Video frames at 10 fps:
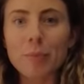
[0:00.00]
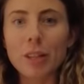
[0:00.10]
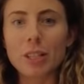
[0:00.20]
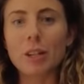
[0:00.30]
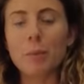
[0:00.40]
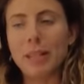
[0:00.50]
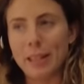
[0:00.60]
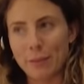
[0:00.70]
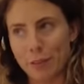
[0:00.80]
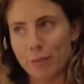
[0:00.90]
until we
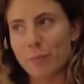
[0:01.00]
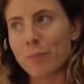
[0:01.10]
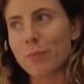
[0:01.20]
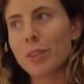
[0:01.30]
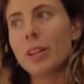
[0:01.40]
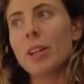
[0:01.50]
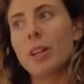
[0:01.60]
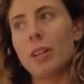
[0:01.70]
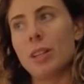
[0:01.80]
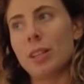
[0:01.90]
leave
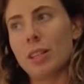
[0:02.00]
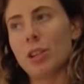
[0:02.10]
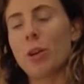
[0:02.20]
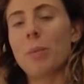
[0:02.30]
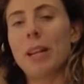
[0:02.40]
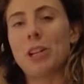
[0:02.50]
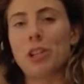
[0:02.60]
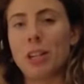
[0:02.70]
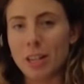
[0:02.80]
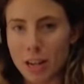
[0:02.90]
this
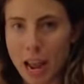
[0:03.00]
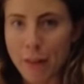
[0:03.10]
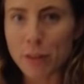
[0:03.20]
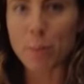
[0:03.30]
accommodation and I have